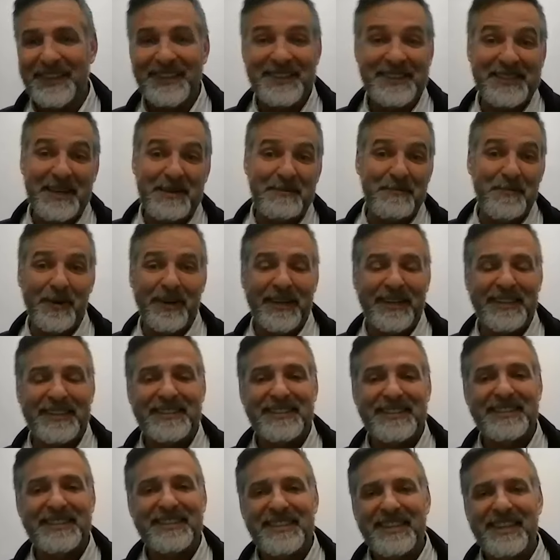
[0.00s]
in some
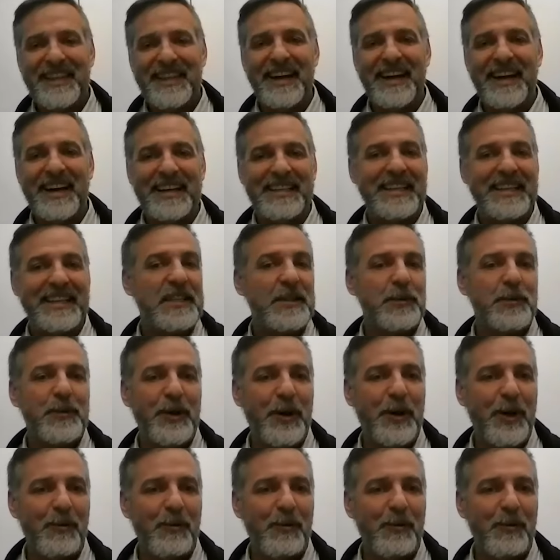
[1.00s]
ways. Yes, we